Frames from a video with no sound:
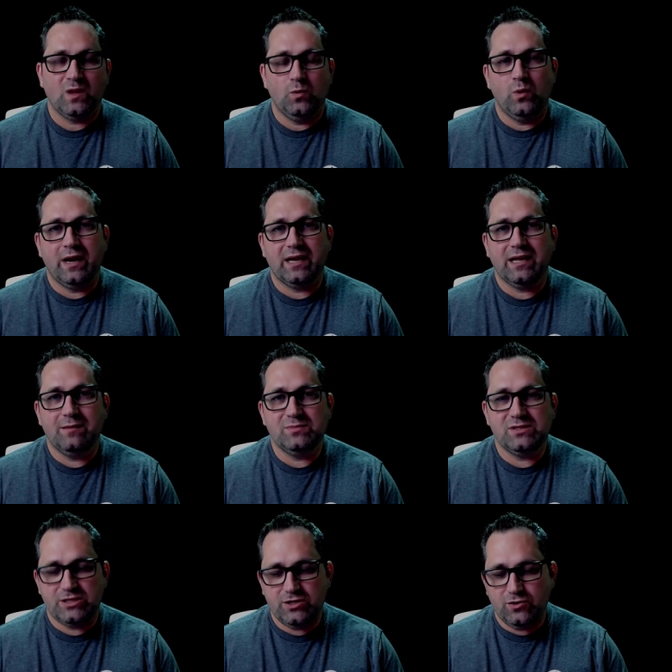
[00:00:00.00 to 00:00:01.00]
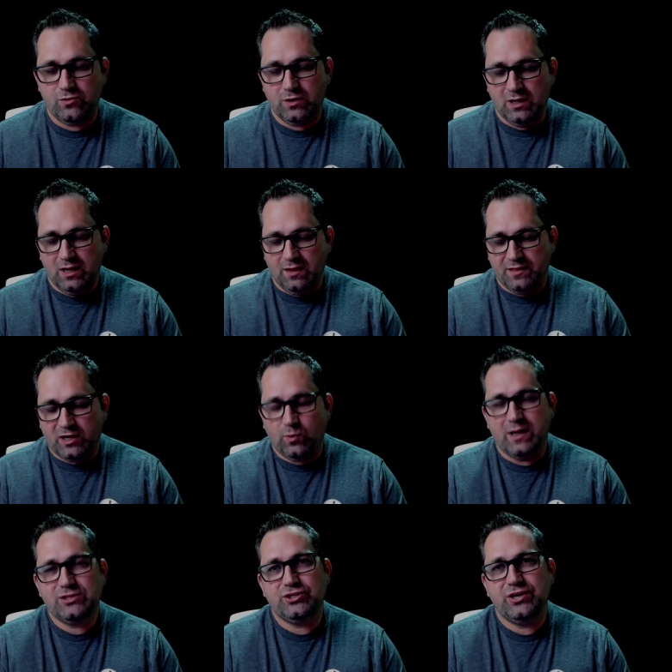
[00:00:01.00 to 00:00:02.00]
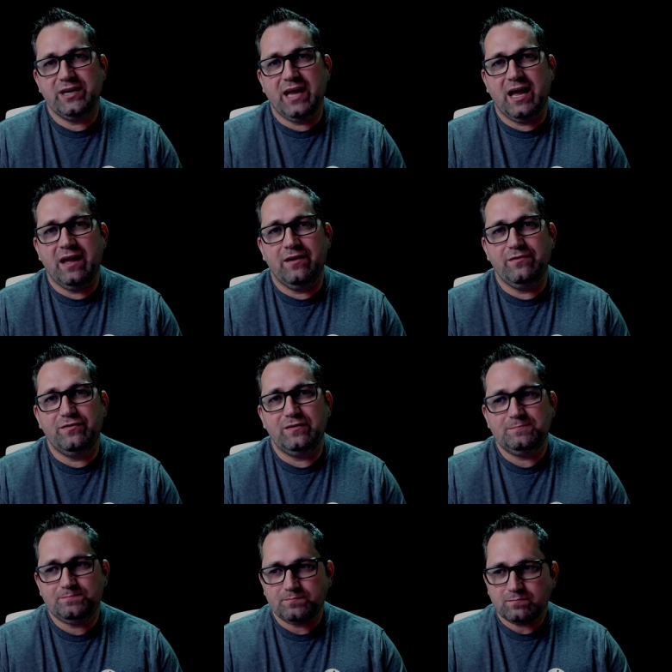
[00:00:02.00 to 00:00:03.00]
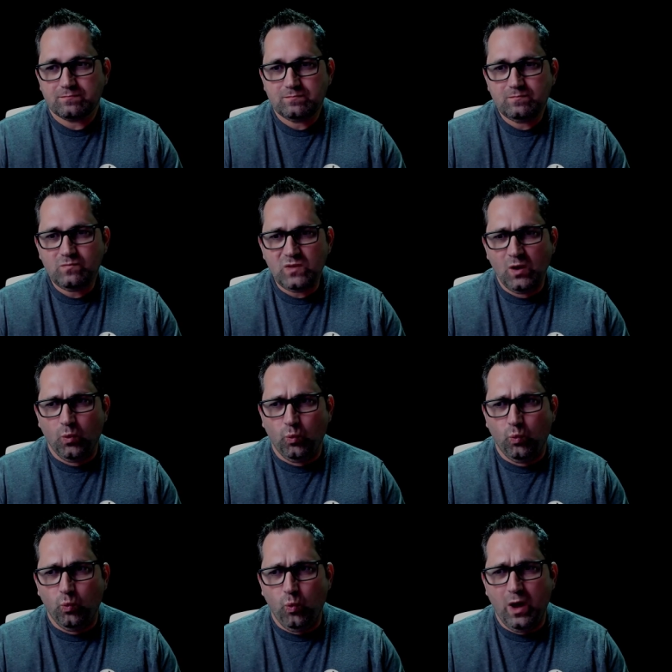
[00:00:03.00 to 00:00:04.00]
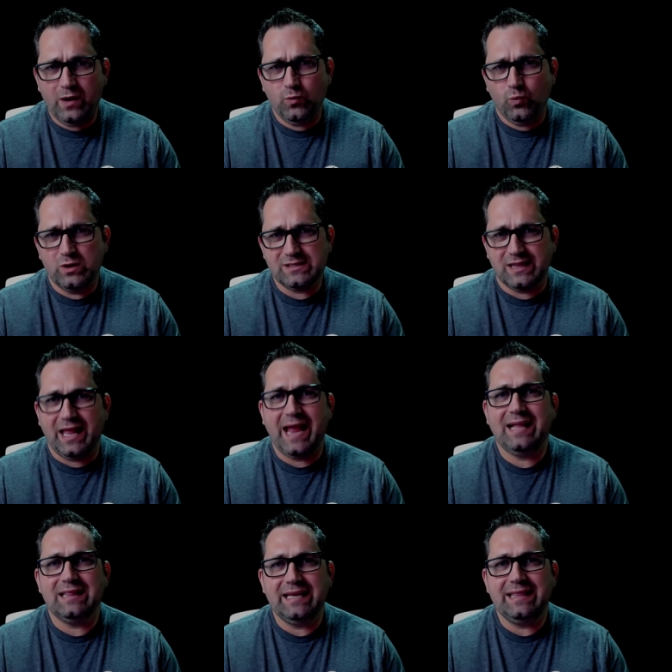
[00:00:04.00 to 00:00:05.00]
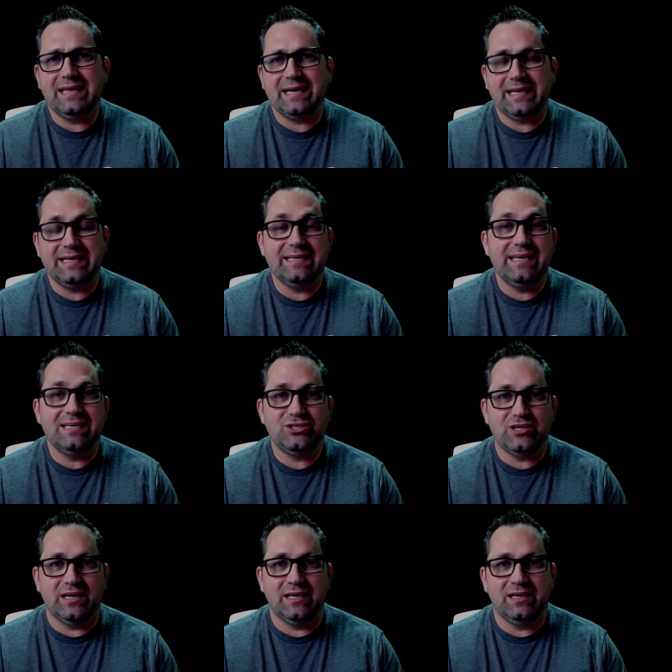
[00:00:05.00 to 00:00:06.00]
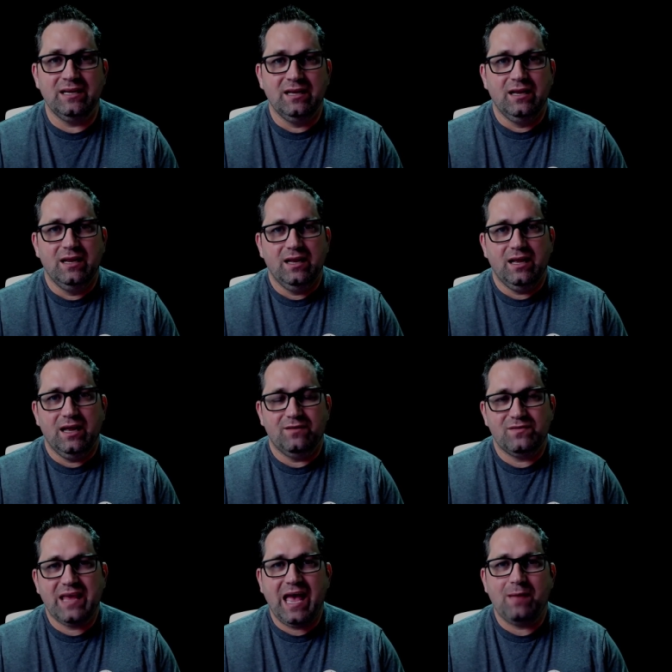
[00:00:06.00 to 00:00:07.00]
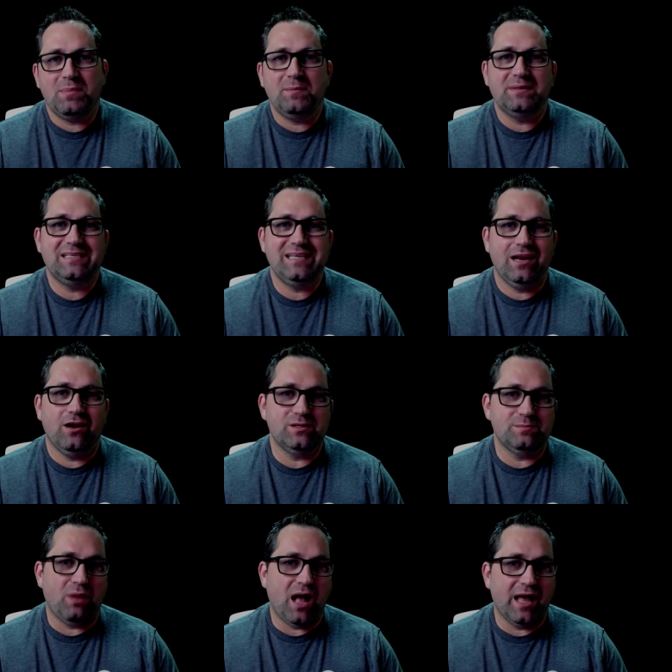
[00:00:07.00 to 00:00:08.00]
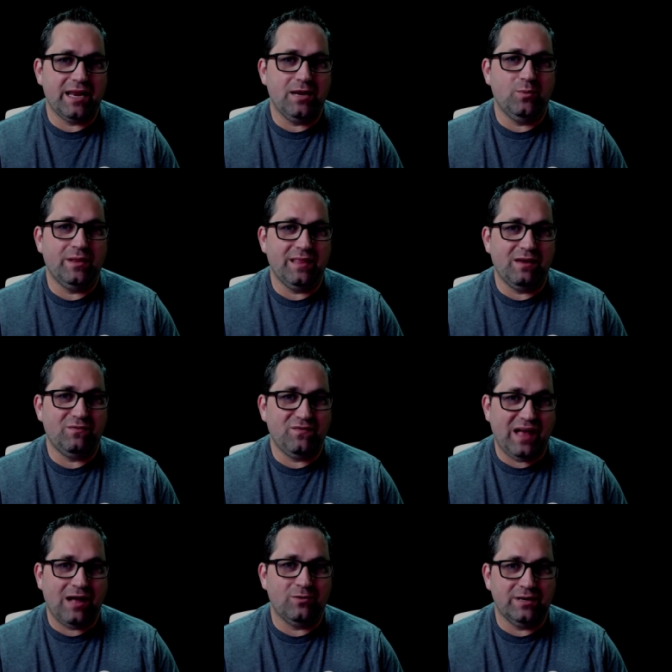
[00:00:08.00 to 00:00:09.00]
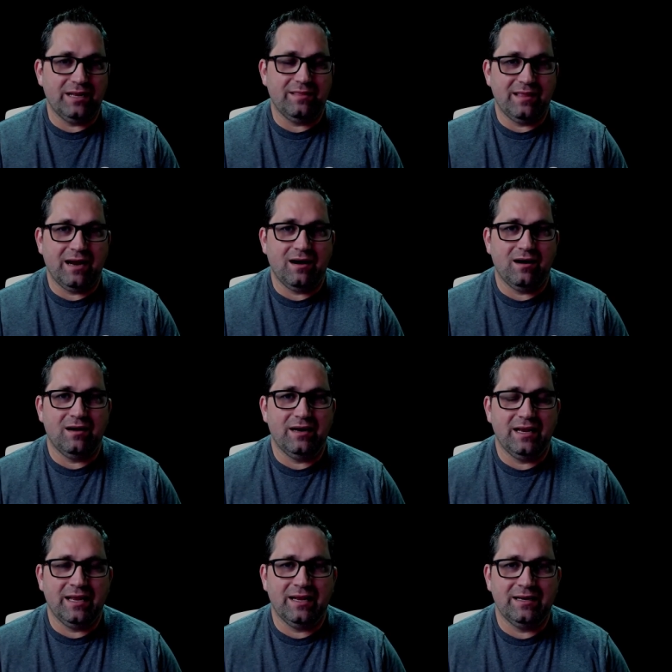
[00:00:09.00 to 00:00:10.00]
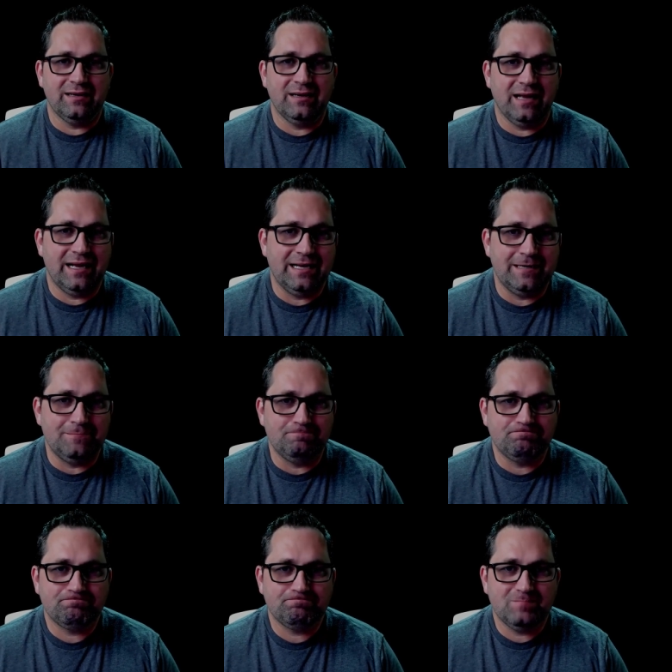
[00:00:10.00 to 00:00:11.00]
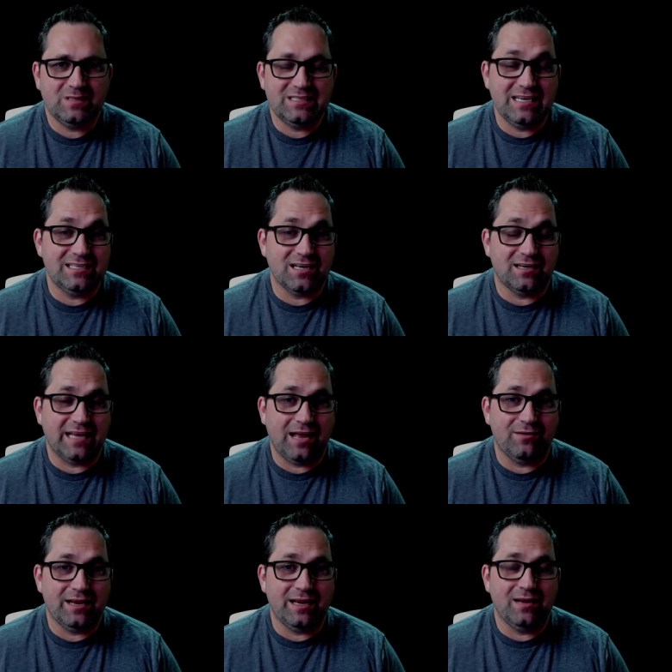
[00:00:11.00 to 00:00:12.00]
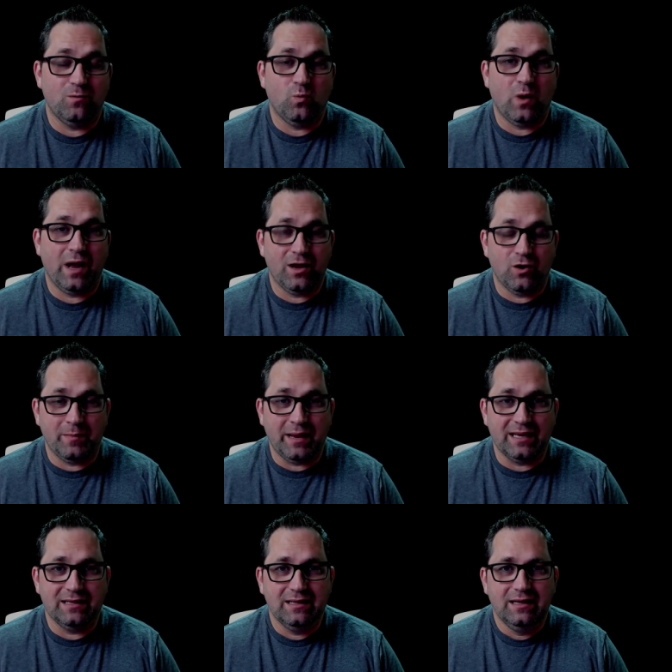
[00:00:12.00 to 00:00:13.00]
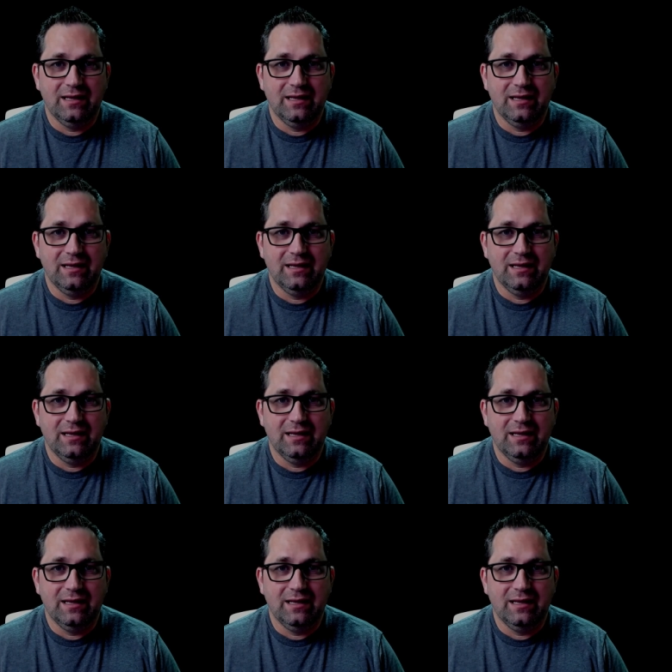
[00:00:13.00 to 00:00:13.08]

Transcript: when it comes to the question of what was likely the condition of Gabby Petito's body when they found it there in Teton County, Wyoming.